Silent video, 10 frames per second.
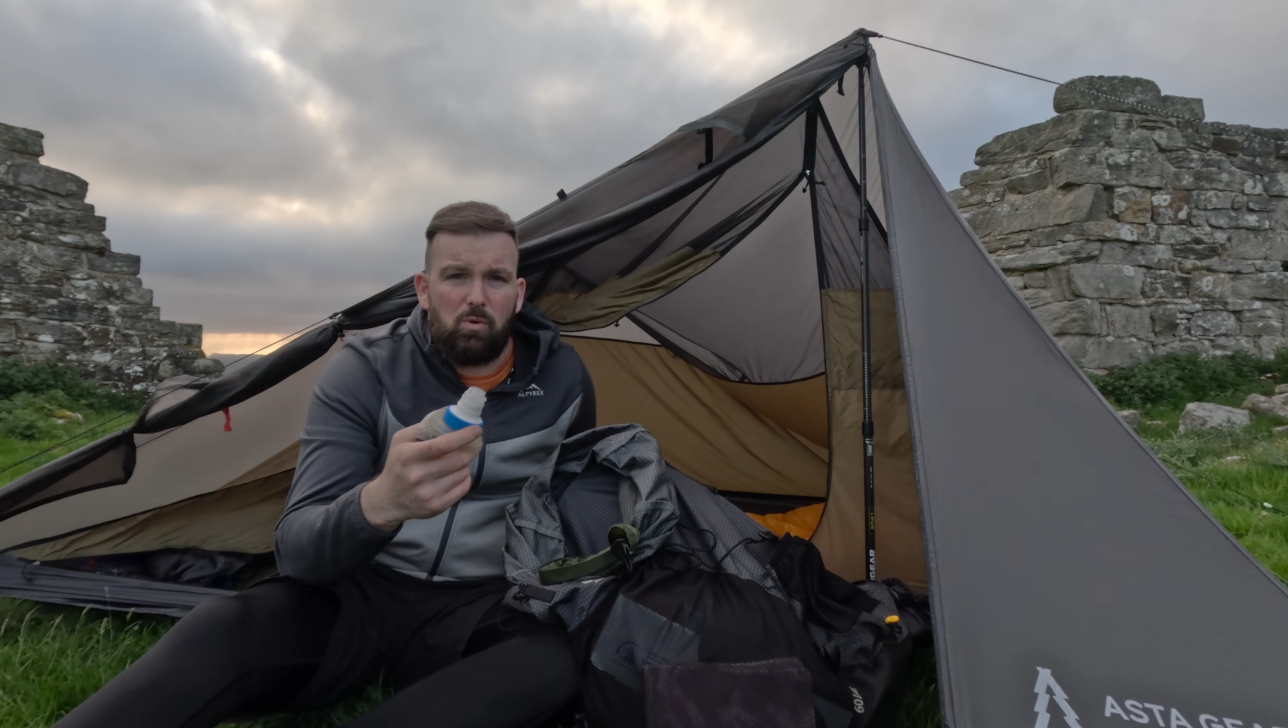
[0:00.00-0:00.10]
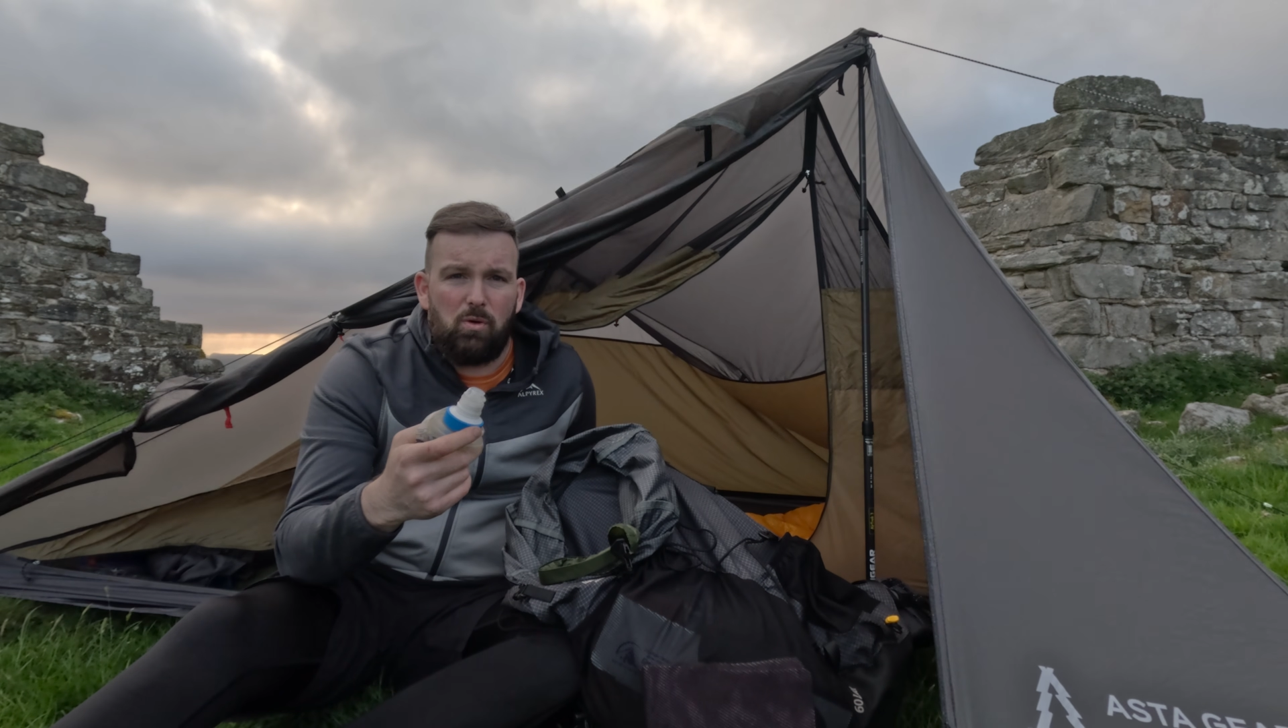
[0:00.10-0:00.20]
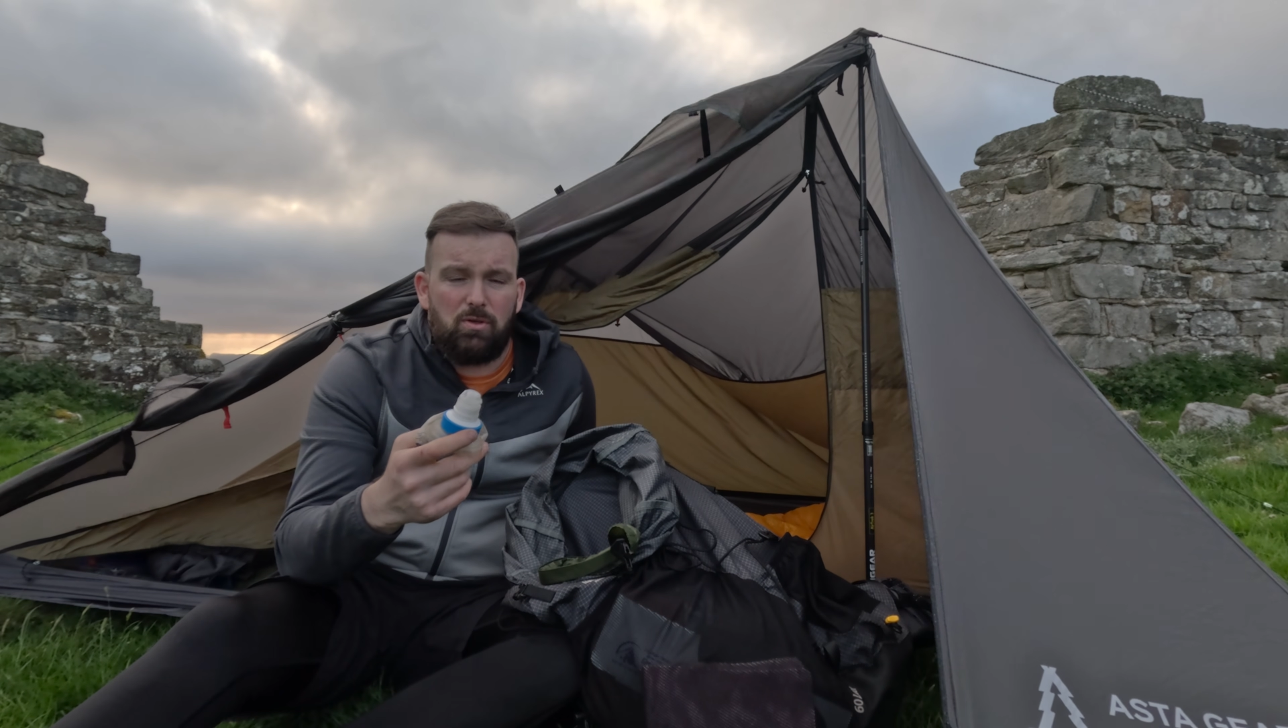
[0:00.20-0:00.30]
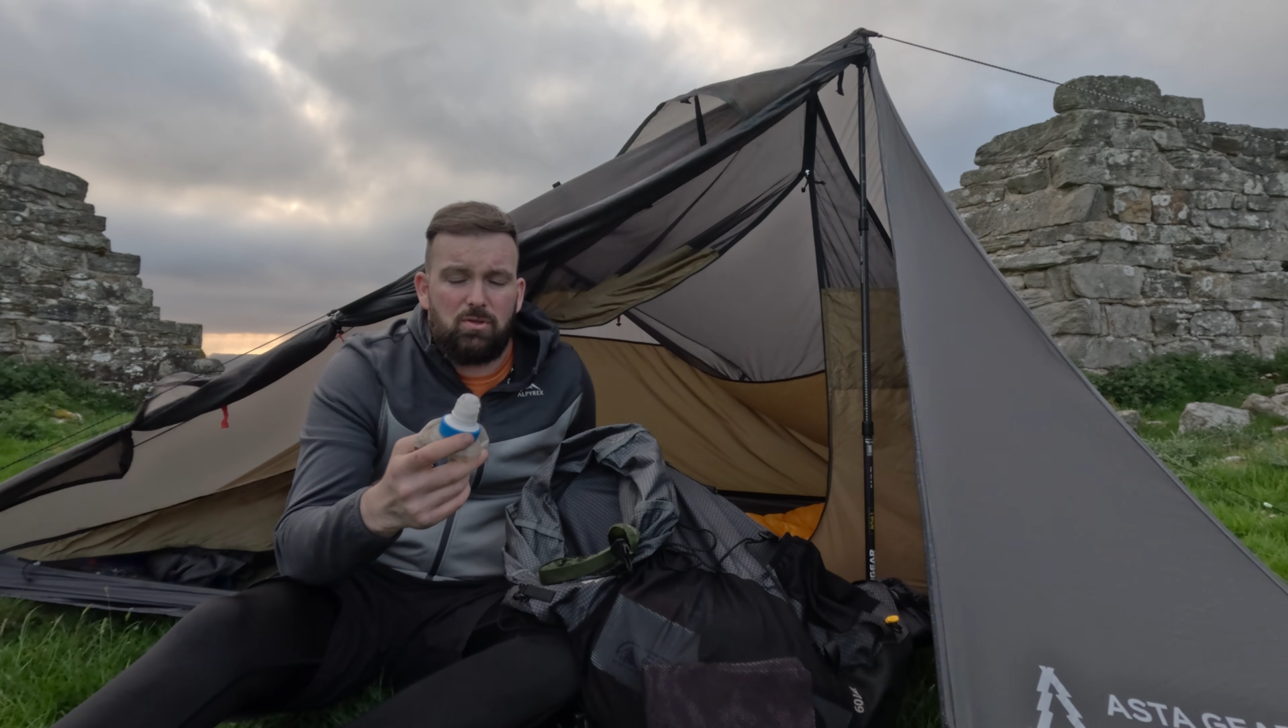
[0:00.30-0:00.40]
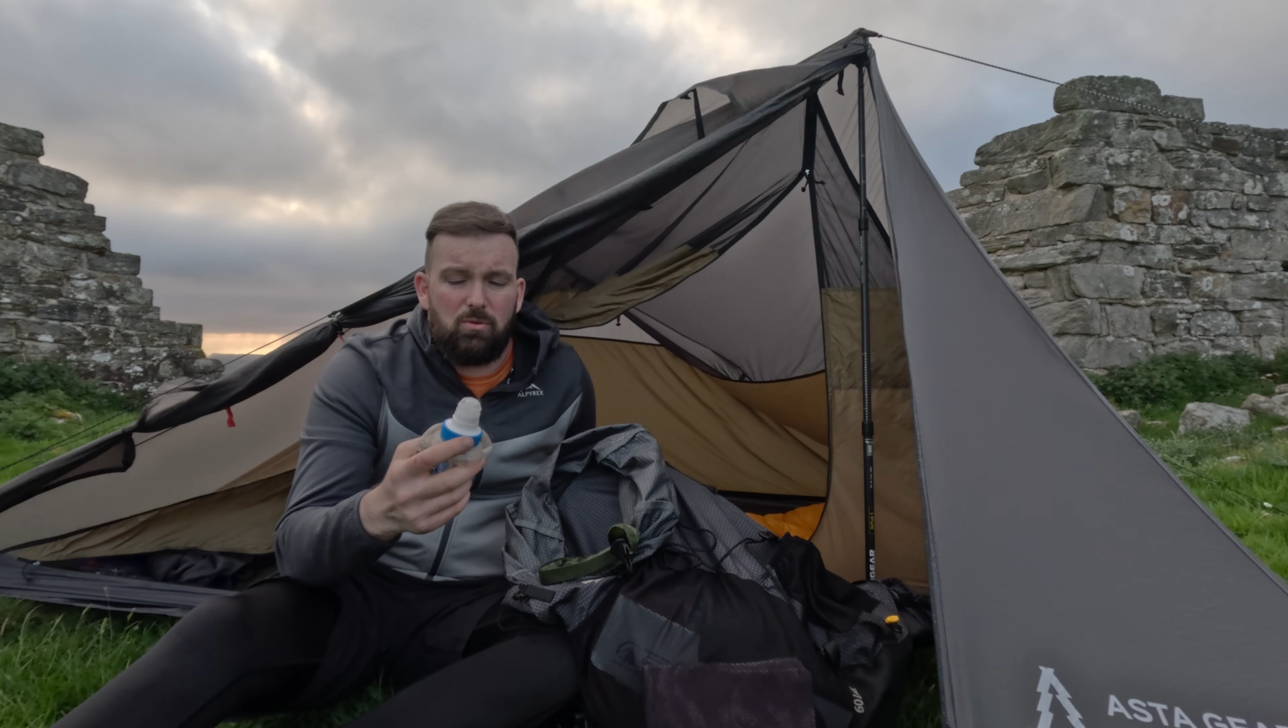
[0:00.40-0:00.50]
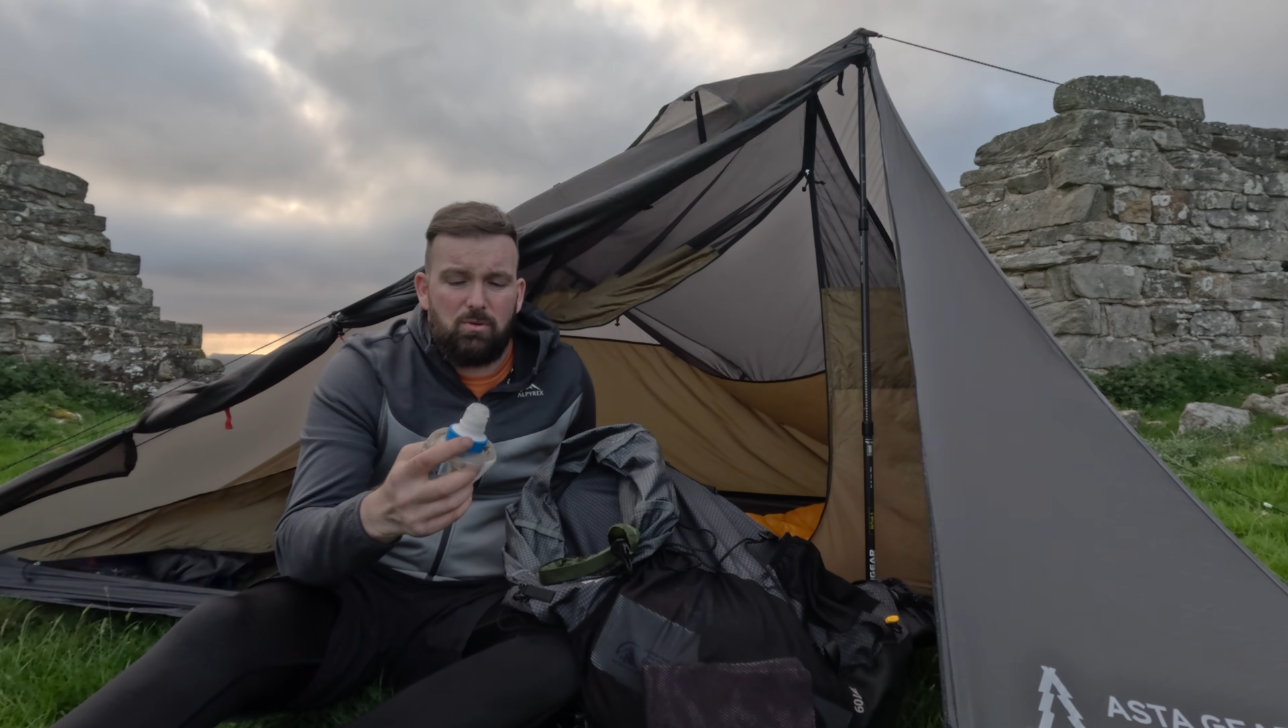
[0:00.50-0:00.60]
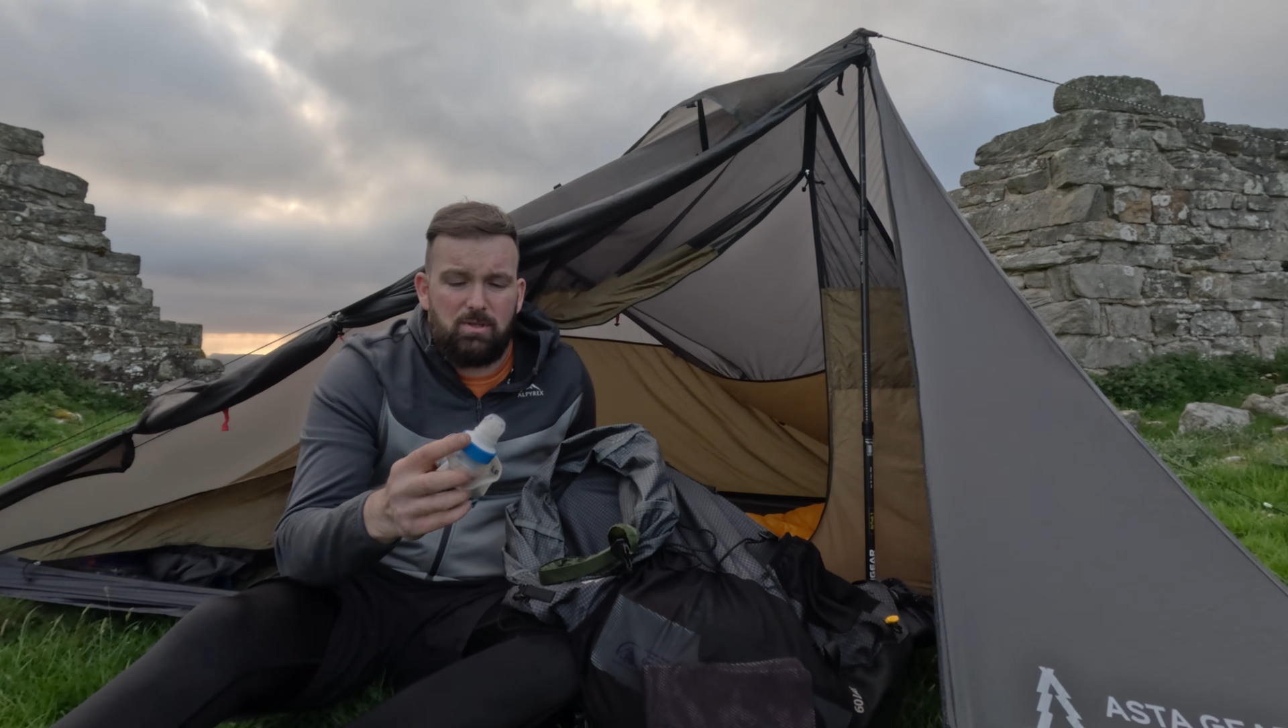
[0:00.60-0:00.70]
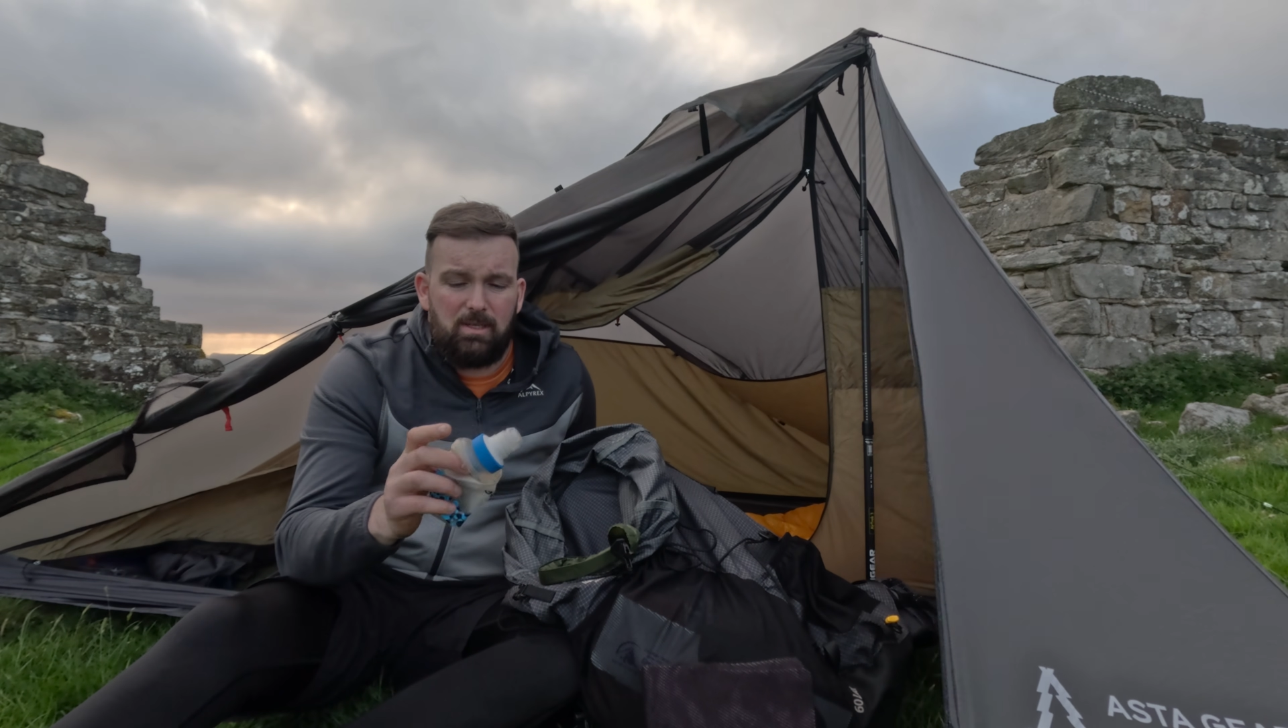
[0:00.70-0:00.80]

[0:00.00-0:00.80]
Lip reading: water source,